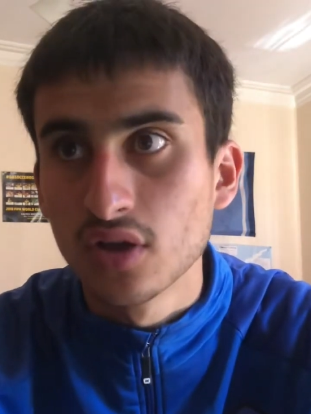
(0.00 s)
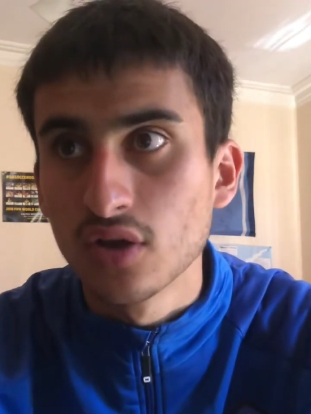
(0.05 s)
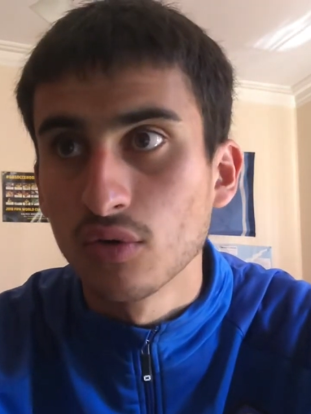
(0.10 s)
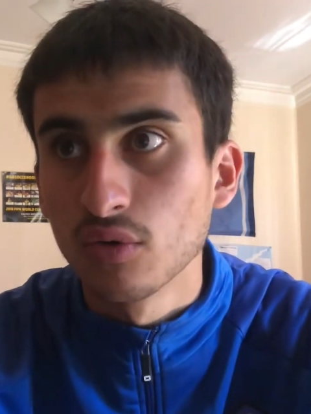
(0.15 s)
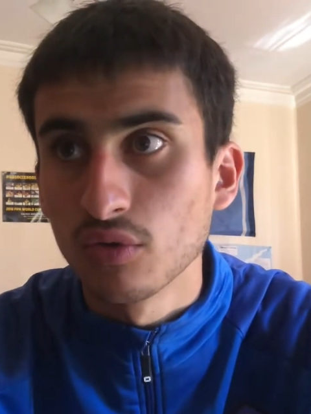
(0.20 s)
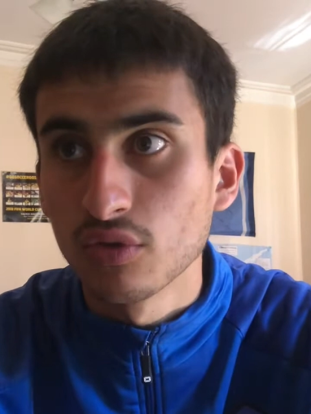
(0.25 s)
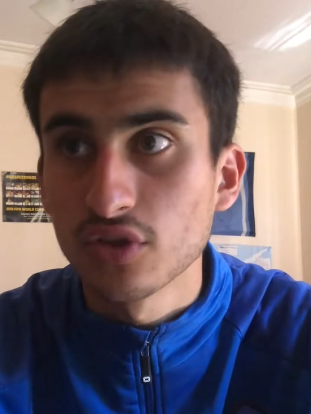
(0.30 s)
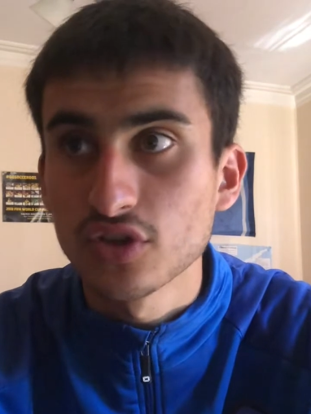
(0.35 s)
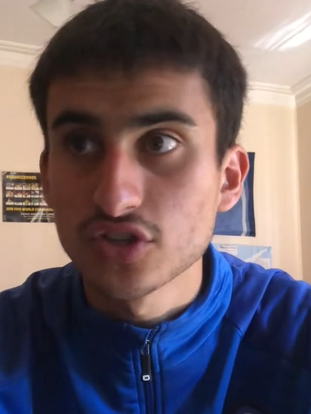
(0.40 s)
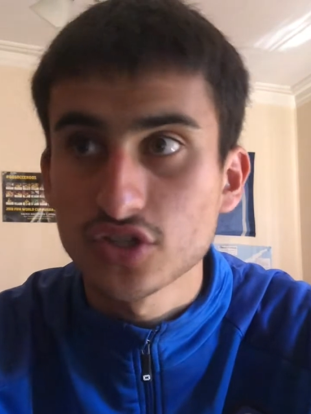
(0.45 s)

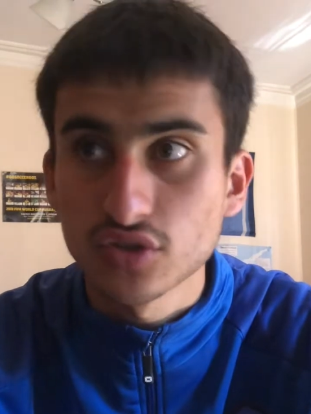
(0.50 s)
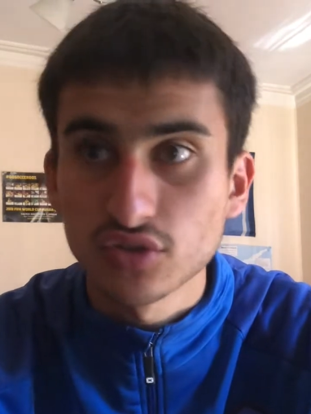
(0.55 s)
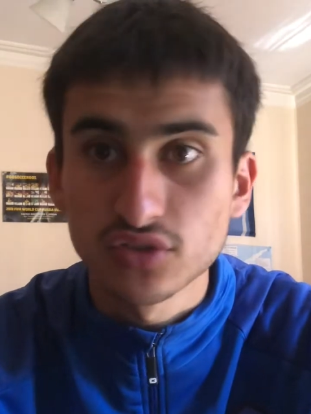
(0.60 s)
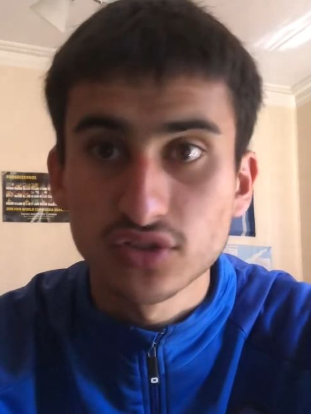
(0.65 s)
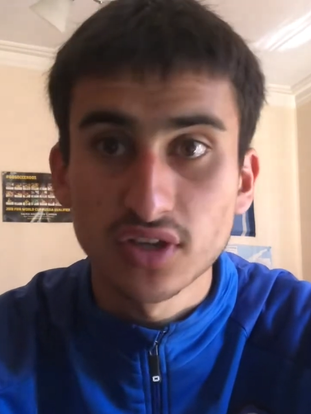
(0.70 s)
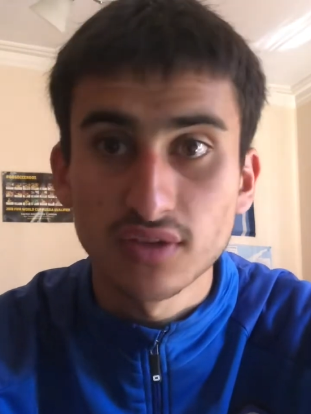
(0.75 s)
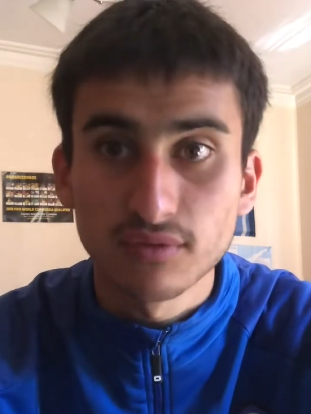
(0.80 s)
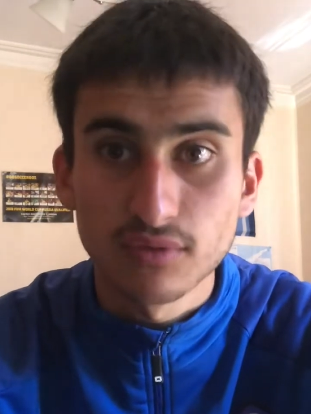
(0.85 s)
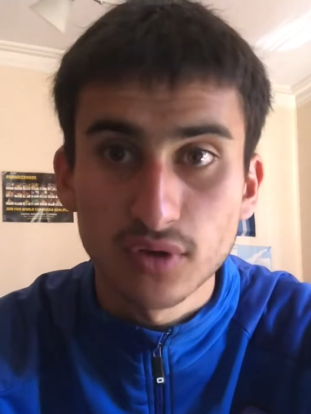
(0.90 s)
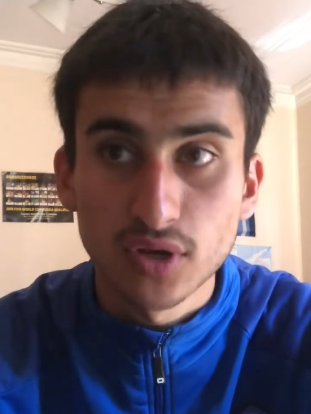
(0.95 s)
Although Chelsea
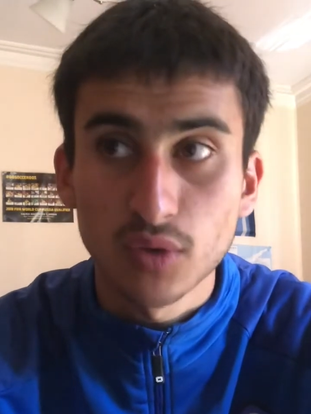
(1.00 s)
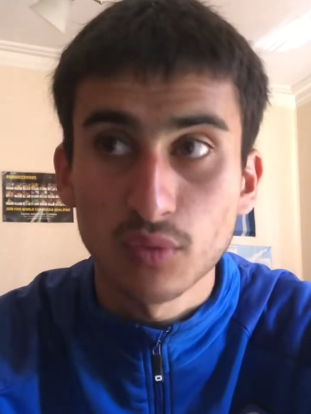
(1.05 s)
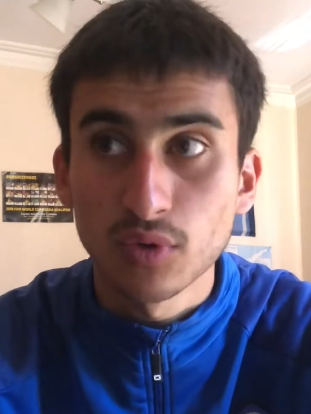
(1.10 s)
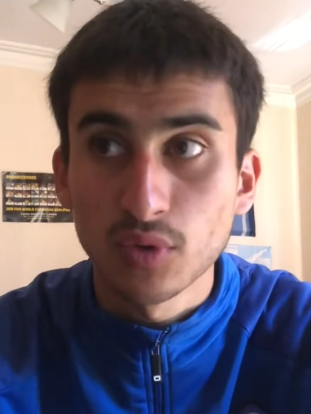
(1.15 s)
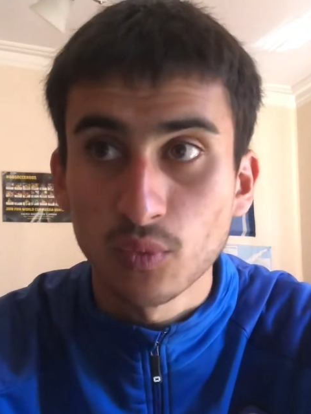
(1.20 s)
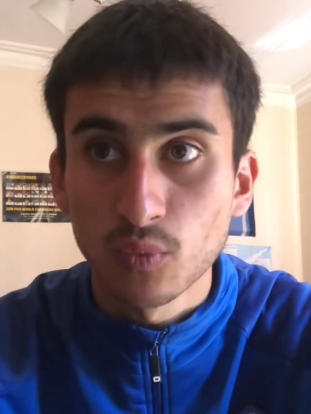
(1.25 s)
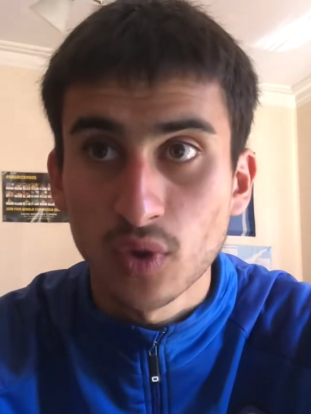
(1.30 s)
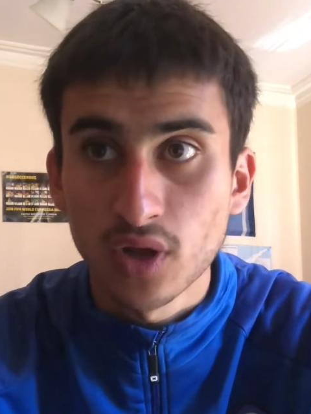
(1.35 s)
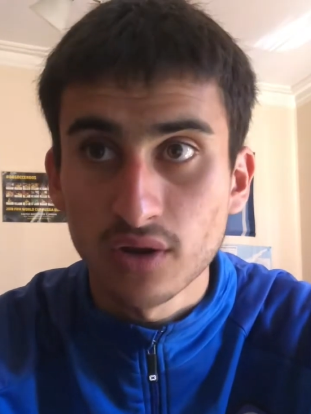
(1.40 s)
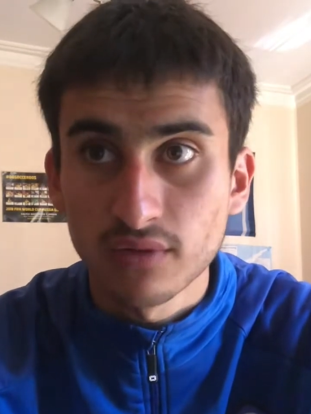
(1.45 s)
have only
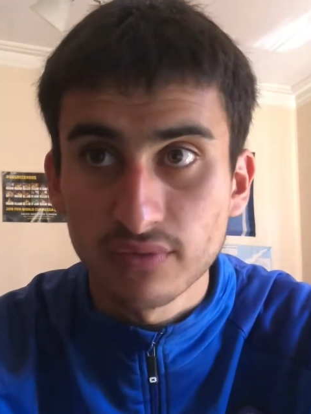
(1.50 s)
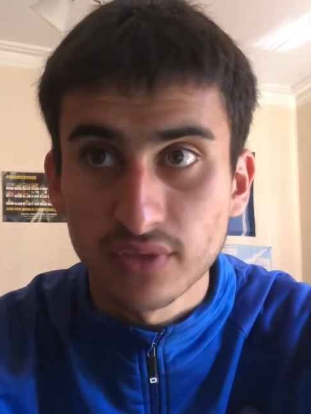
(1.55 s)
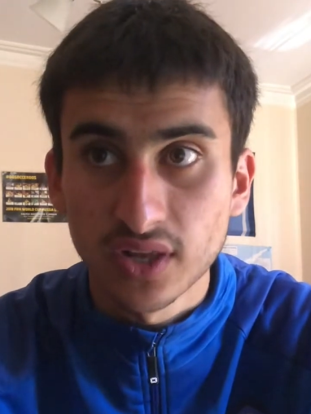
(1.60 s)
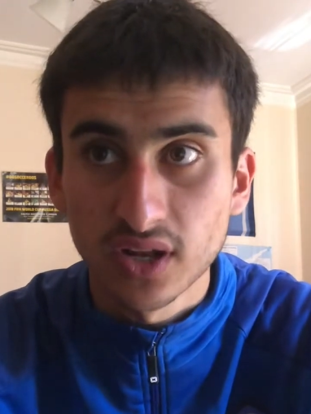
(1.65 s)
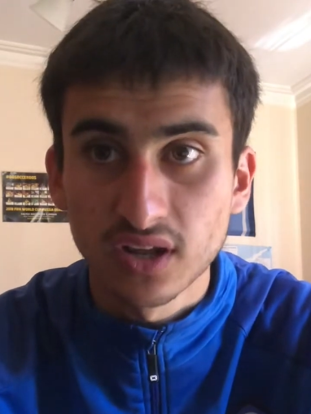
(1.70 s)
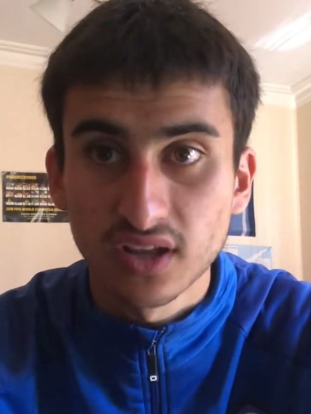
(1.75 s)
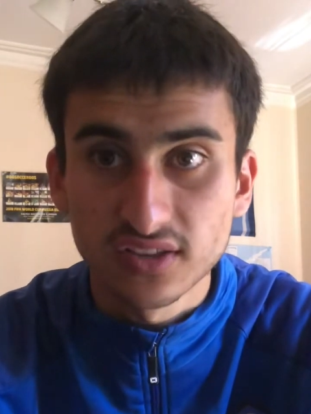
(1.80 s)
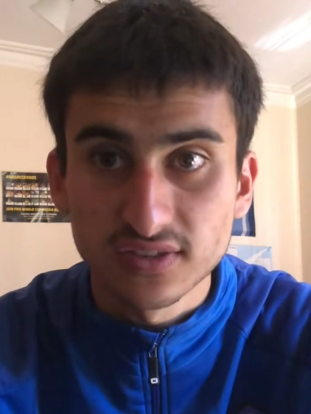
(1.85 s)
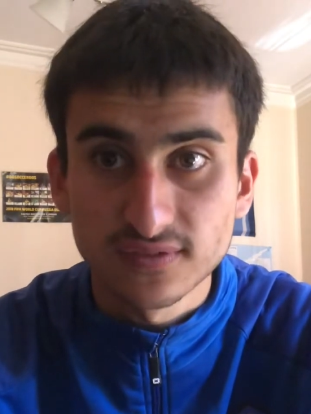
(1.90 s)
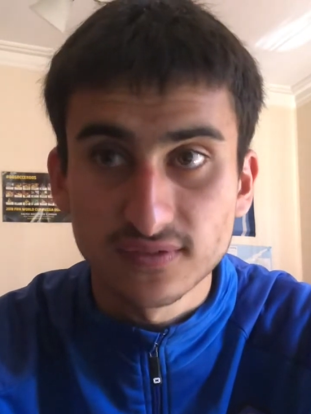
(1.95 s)
won 1 of their
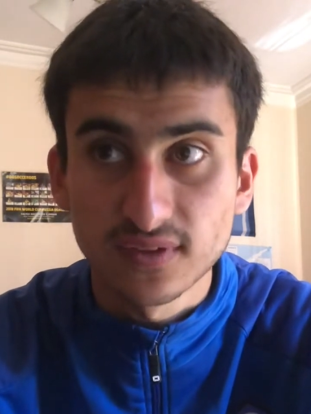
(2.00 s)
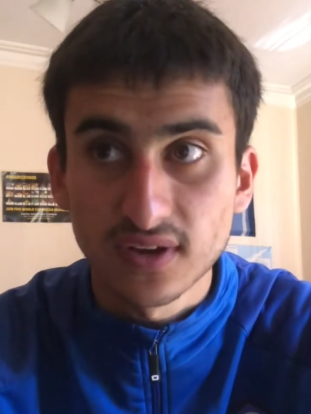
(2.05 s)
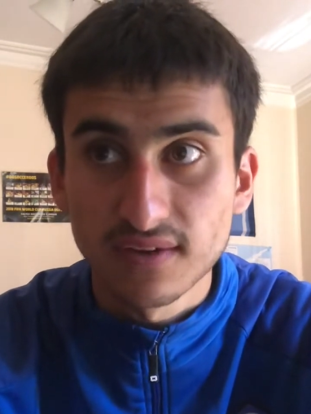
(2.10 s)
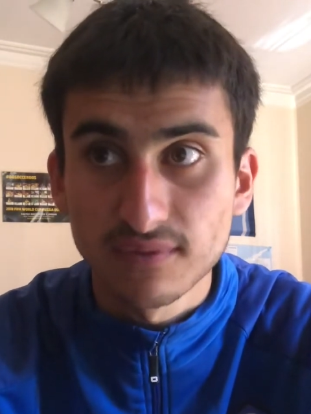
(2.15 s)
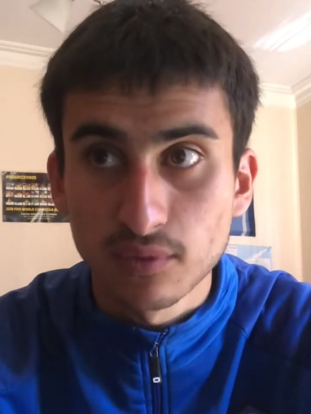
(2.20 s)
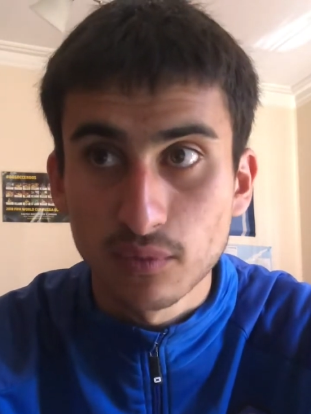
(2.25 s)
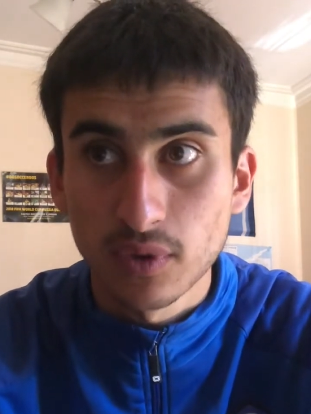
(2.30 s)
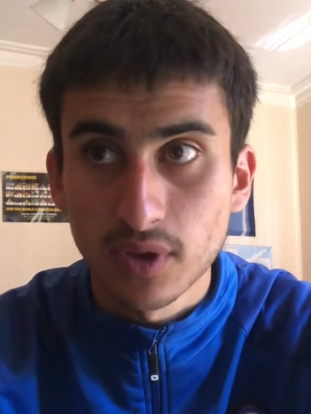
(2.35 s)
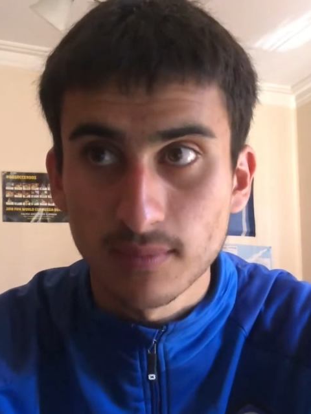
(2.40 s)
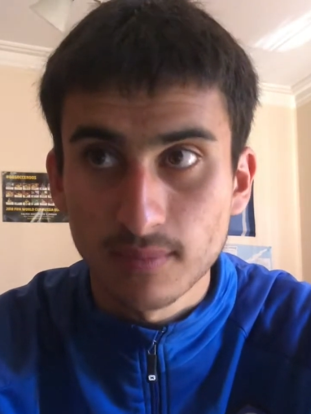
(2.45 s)
last 5
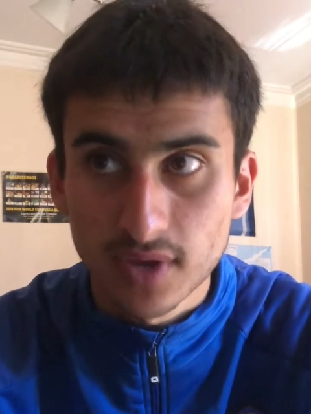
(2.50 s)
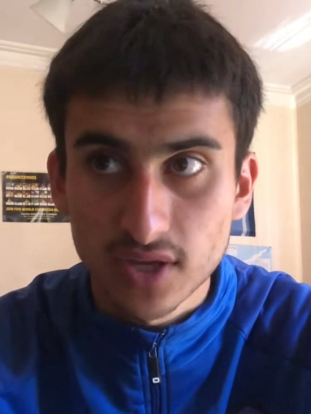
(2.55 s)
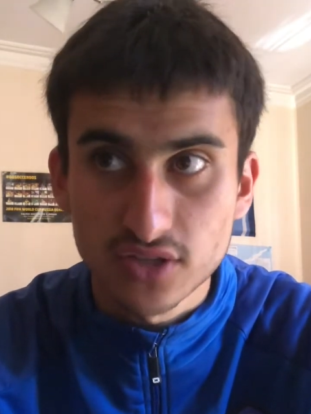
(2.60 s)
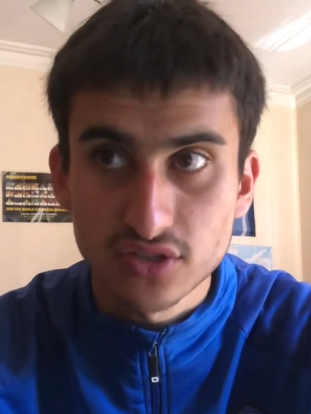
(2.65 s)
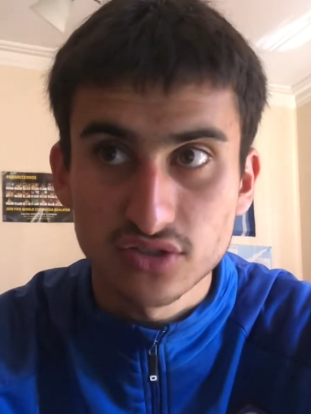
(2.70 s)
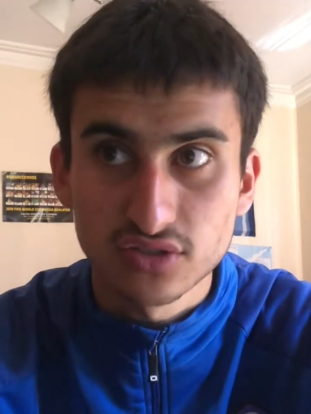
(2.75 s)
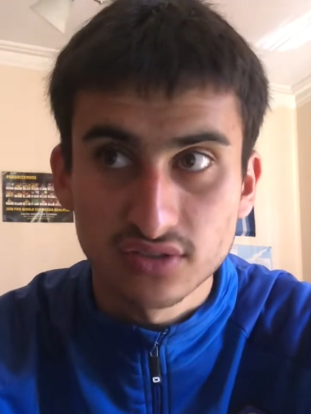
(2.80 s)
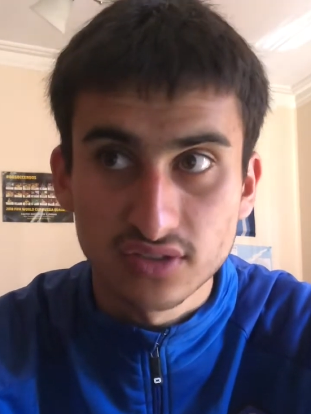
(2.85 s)
away matches,